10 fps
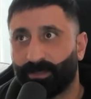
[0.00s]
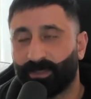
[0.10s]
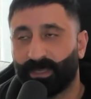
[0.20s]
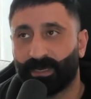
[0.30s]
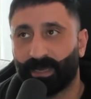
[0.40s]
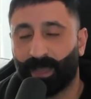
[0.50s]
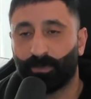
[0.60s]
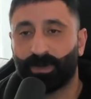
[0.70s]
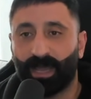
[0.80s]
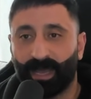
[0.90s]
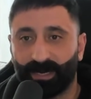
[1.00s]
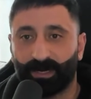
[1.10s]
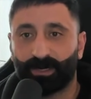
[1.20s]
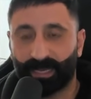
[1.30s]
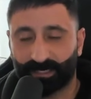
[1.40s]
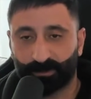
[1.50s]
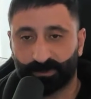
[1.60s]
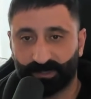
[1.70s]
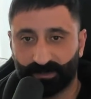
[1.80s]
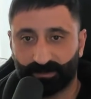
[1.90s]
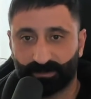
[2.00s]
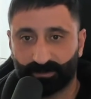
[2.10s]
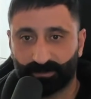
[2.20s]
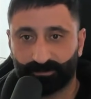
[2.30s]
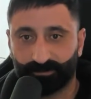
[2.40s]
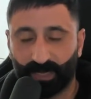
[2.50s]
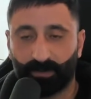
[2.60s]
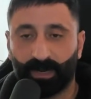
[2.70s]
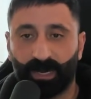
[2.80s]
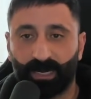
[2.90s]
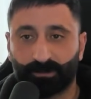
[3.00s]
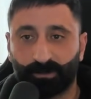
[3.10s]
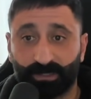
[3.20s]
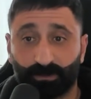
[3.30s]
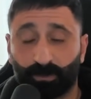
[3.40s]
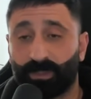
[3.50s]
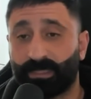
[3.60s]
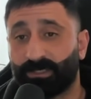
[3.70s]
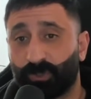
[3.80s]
then I would hire expertise. I would hire expertise, whether that's